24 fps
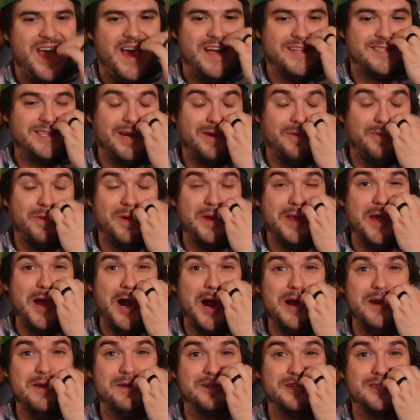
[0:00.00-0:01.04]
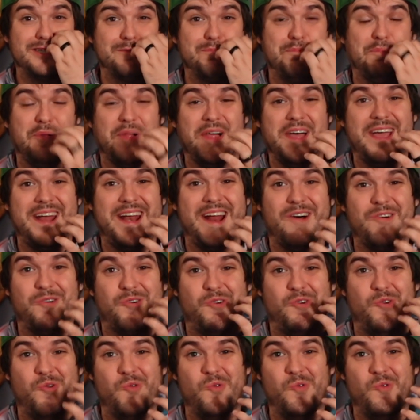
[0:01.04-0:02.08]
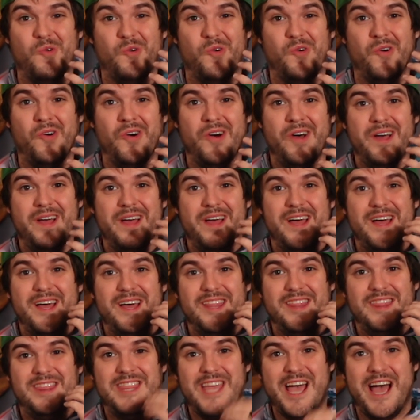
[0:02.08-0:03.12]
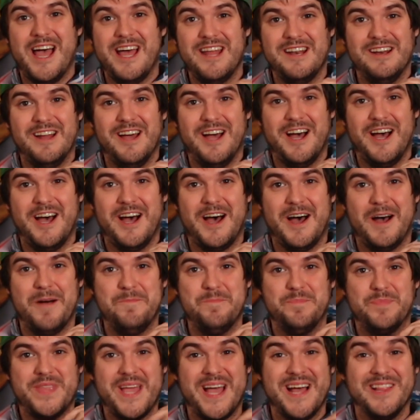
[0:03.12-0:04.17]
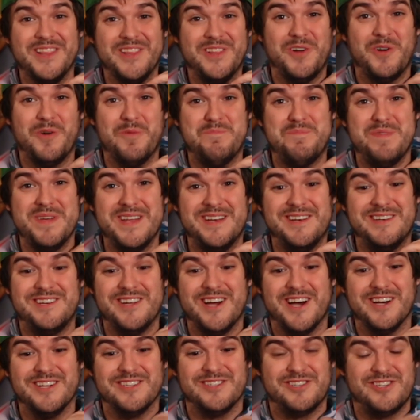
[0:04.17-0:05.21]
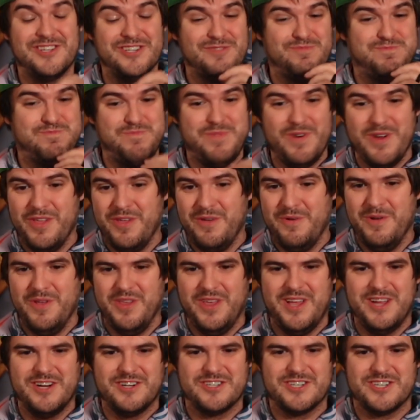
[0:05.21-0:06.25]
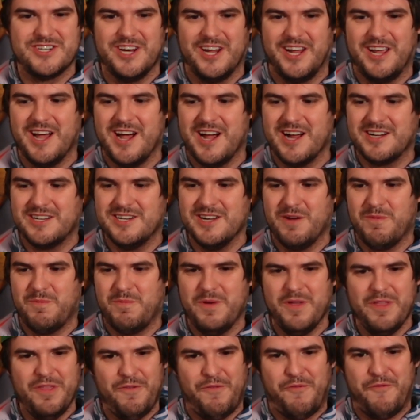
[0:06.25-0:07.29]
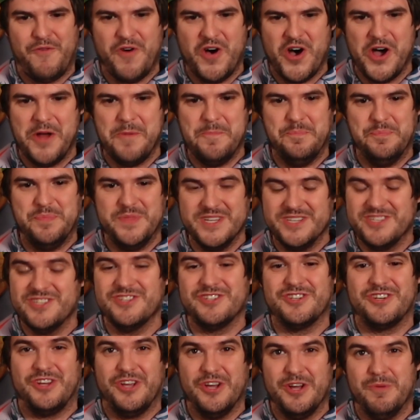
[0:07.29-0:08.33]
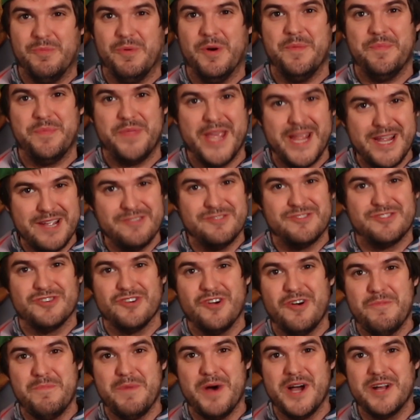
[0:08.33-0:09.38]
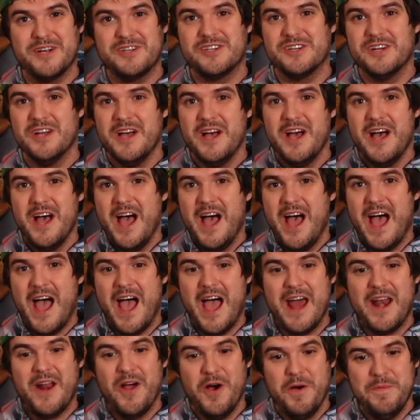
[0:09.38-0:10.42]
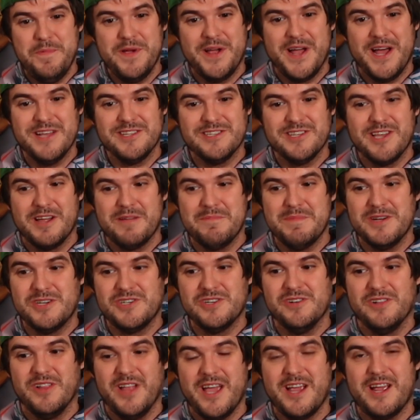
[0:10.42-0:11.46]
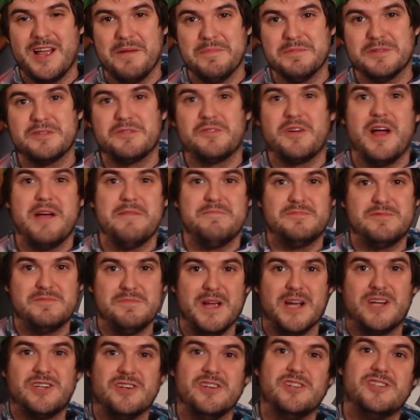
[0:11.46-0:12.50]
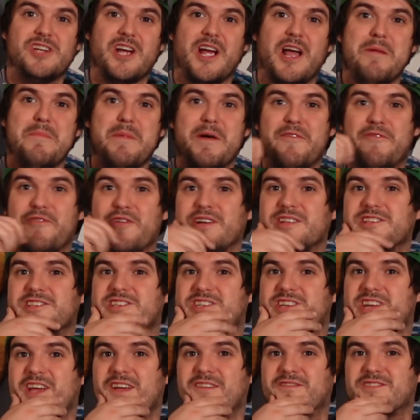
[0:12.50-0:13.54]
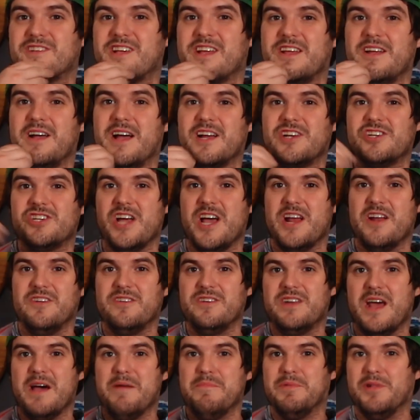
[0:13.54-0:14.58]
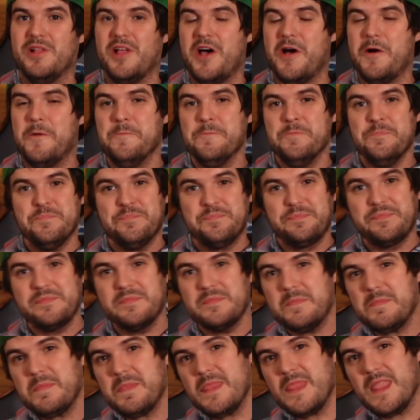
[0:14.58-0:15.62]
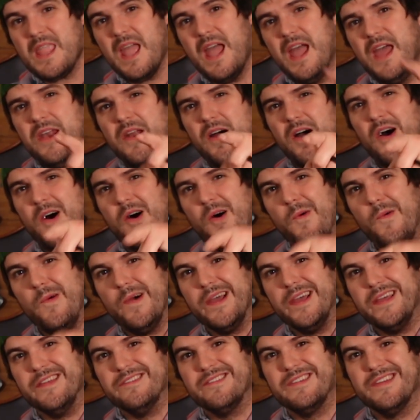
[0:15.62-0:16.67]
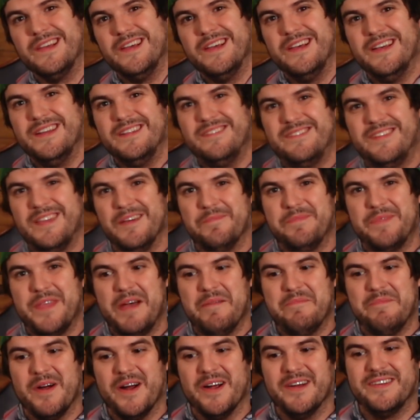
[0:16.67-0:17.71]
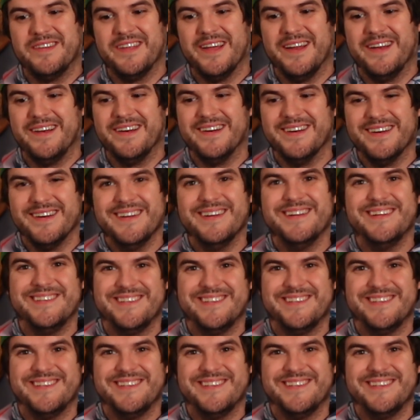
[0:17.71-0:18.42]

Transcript: It's like really hard to explain how cool that that little bit does. Just really, really interesting cocktail. Really fun. This is a good one. Thank you so much. And I hope you guys like it. Make sure you like, comment, subscribe. Make sure you check out my friend Steve's channel down below. And always tip that bartender.